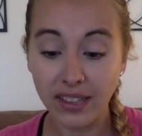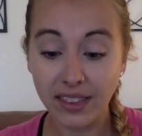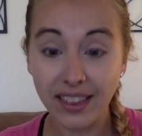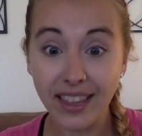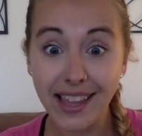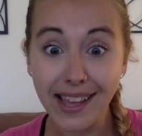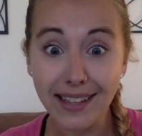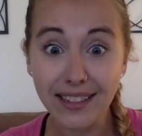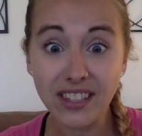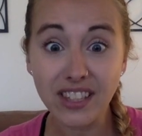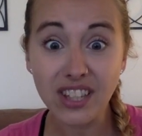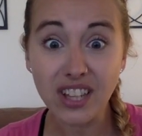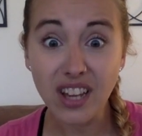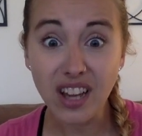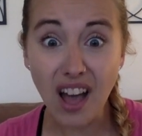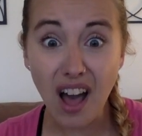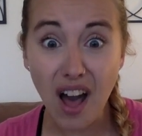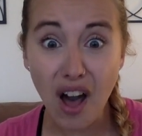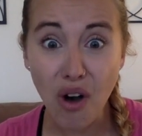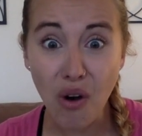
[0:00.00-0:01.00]
Let's
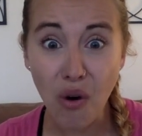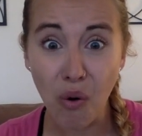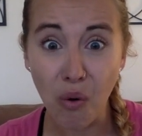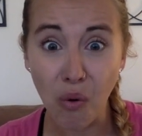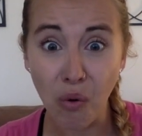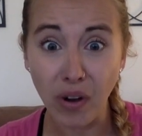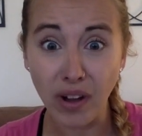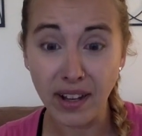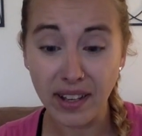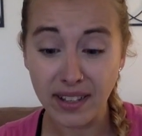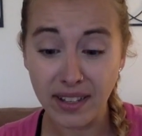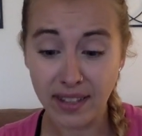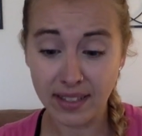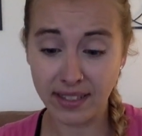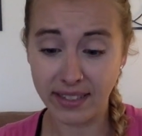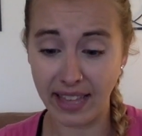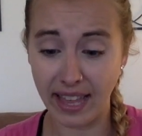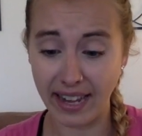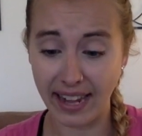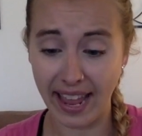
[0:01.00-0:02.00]
go,
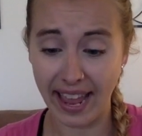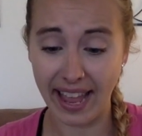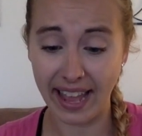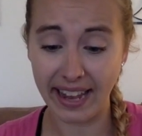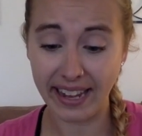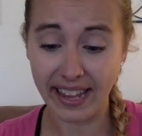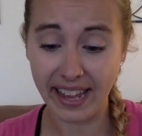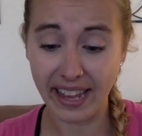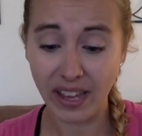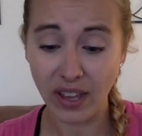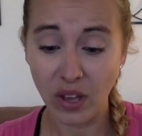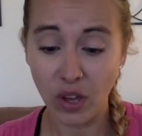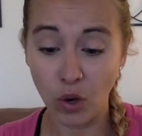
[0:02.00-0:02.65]
said Annie.